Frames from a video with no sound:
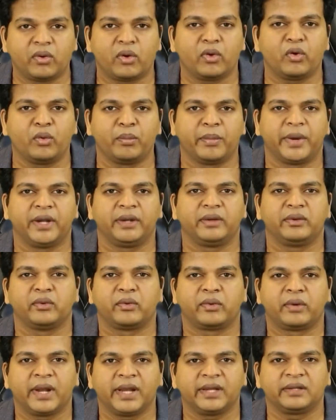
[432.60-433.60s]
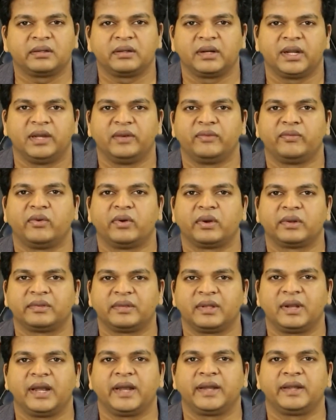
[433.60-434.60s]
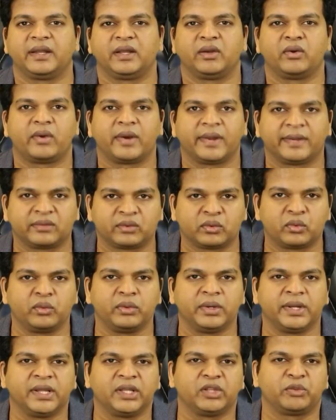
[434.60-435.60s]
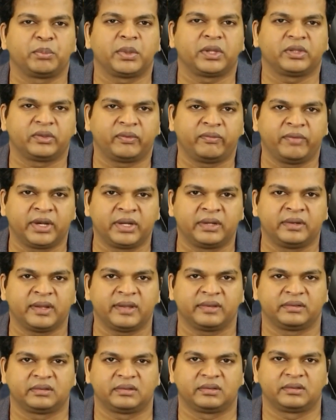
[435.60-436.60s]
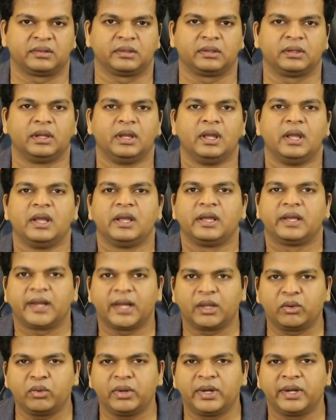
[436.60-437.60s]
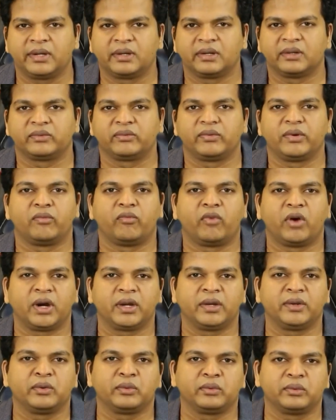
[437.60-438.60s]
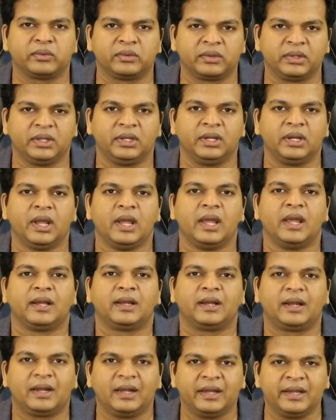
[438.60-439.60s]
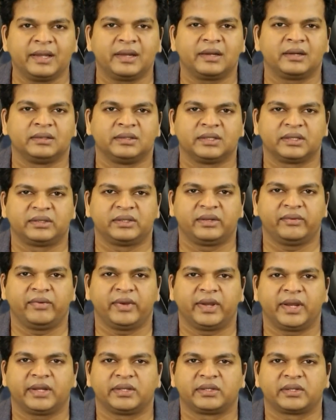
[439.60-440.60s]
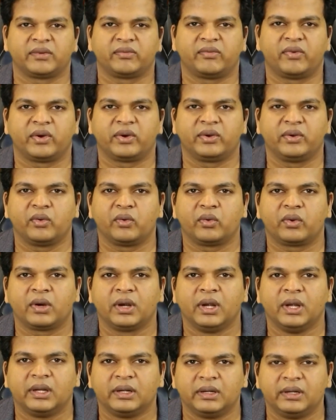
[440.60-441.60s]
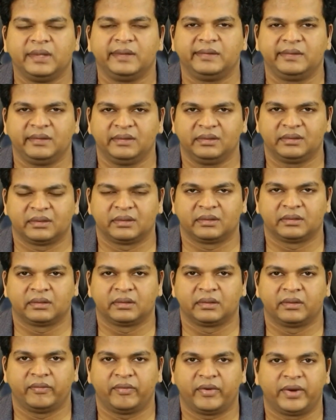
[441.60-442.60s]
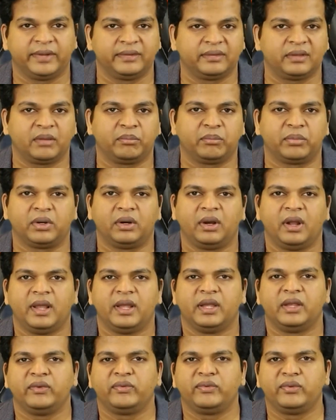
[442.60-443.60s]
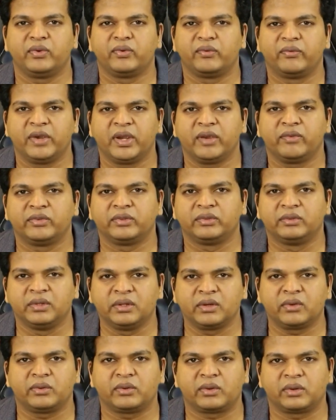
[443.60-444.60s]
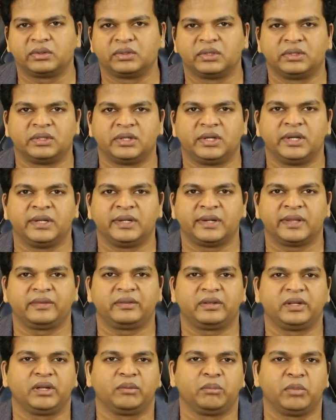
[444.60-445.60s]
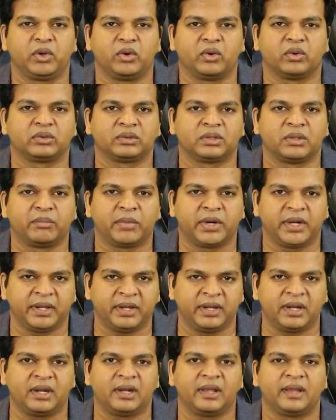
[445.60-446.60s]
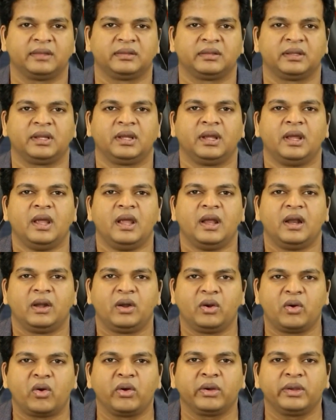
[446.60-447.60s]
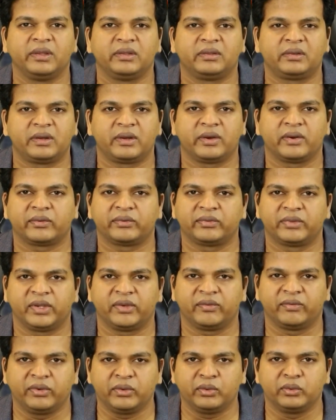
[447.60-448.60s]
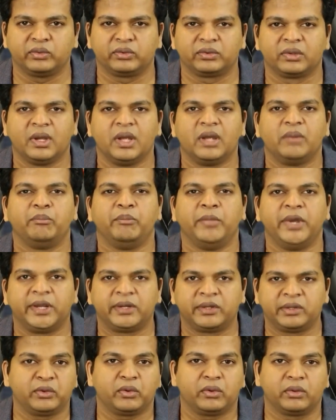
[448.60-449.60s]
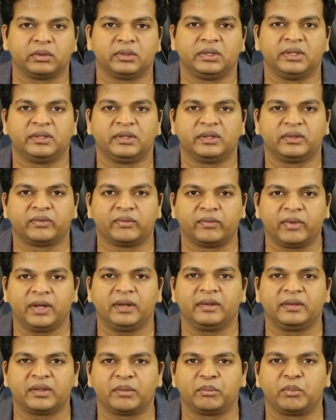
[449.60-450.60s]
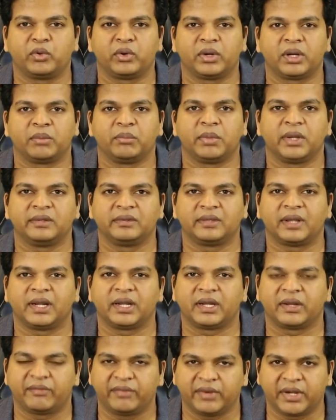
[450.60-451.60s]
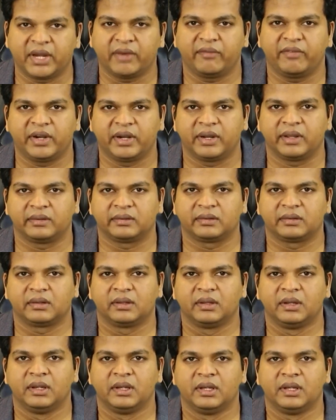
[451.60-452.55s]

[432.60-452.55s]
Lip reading: document your rationale for selecting or excluding specific tests. Regulators will want you to see clear justification for your decisions. For example, if you waive xenotoxicity testing because the material has a long history of safe use, make sure this is well supported by scientific evidence.